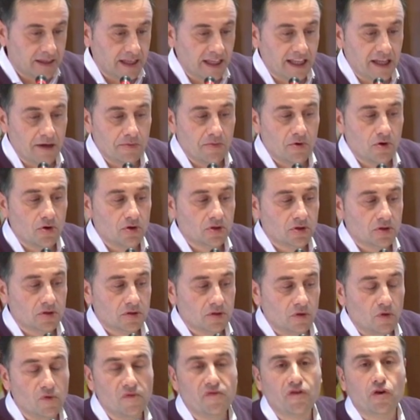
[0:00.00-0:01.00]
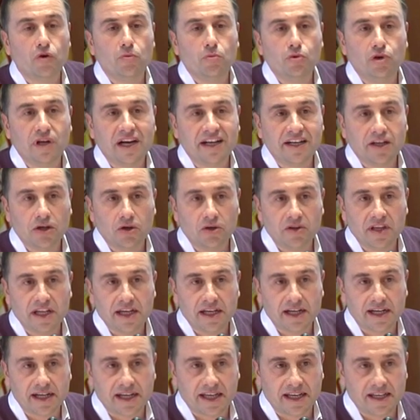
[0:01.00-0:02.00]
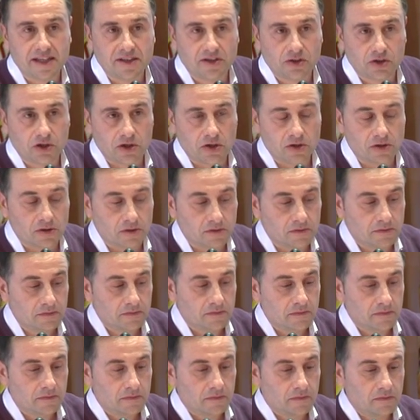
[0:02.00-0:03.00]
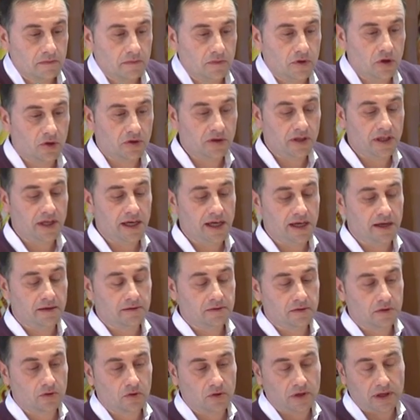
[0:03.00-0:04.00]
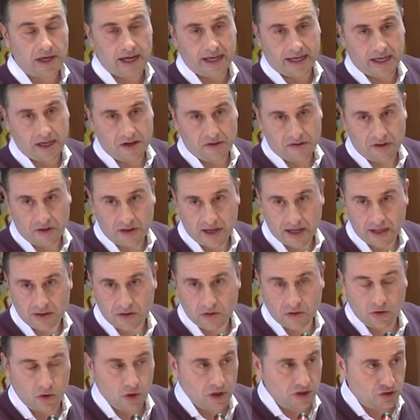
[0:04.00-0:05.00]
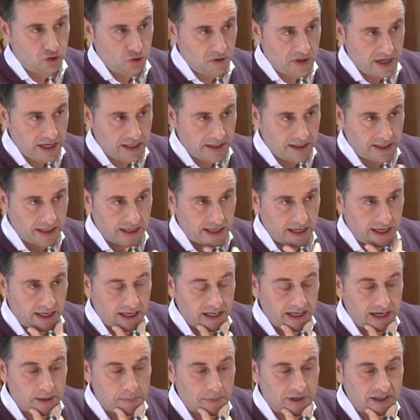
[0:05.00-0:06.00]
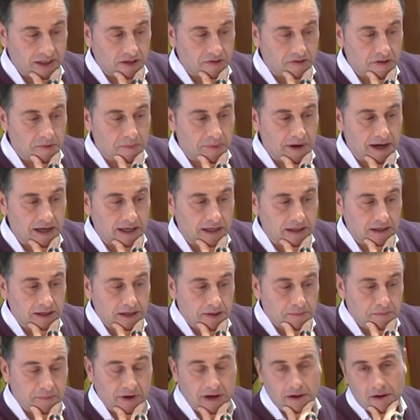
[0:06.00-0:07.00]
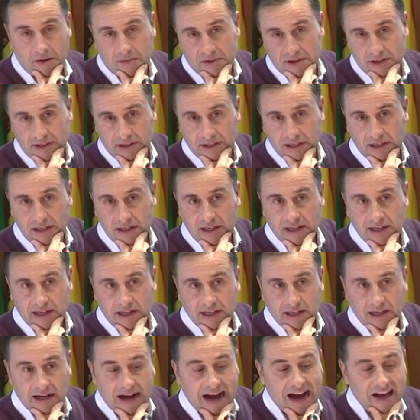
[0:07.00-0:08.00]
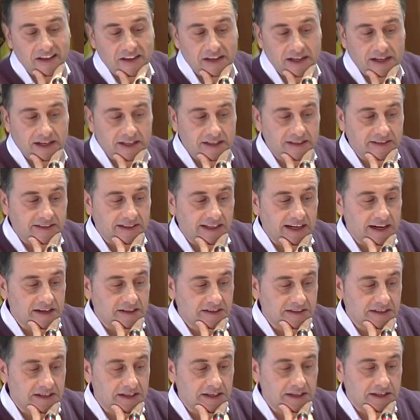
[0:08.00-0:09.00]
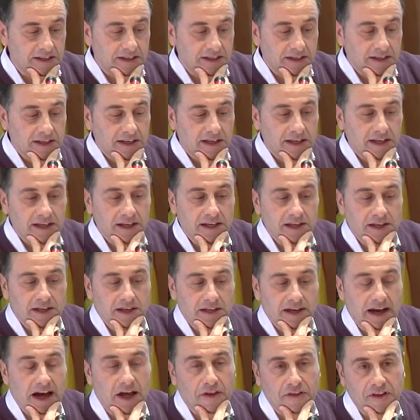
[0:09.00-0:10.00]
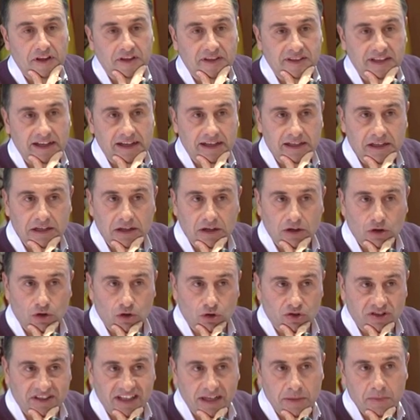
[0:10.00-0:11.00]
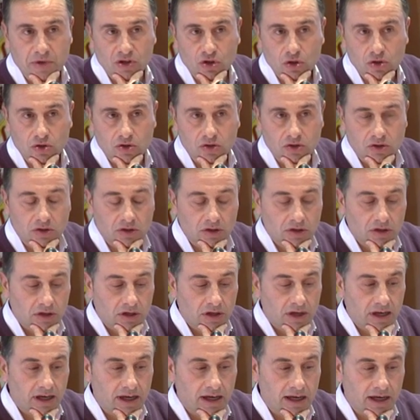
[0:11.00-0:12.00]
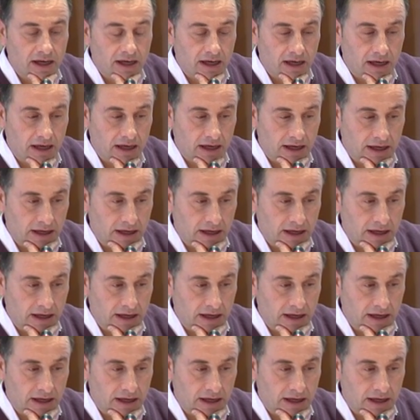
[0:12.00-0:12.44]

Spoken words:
no identification of the citizen. For that, we got a registration form. The citizens or student wanting to participate will have to register and accept